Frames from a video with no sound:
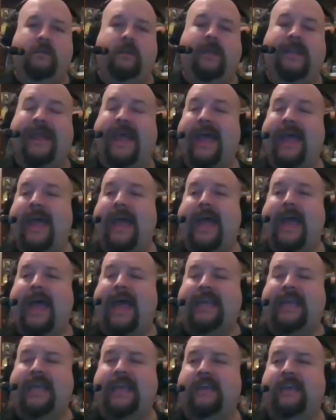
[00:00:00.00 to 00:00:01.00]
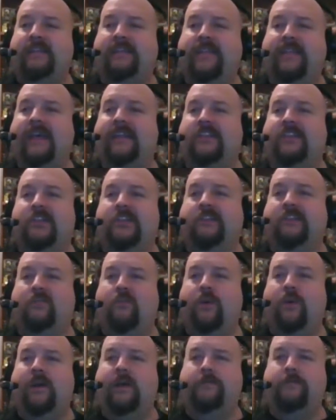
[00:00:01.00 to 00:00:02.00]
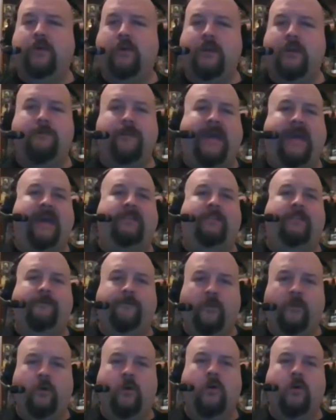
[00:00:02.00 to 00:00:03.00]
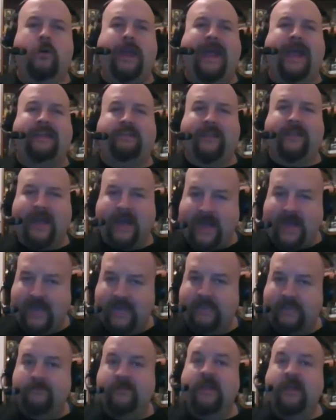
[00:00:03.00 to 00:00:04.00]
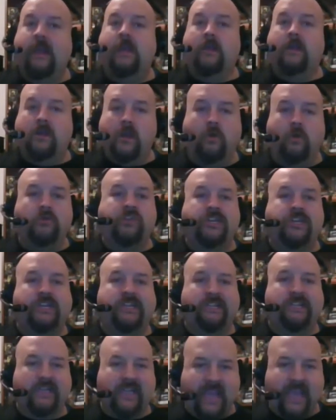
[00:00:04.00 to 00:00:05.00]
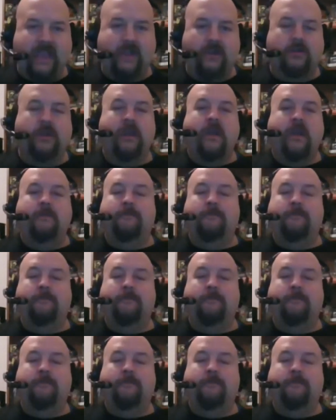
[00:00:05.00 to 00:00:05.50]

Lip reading: And I guess that's just the way I put it. Matt LaFleur, at times, coaches scared.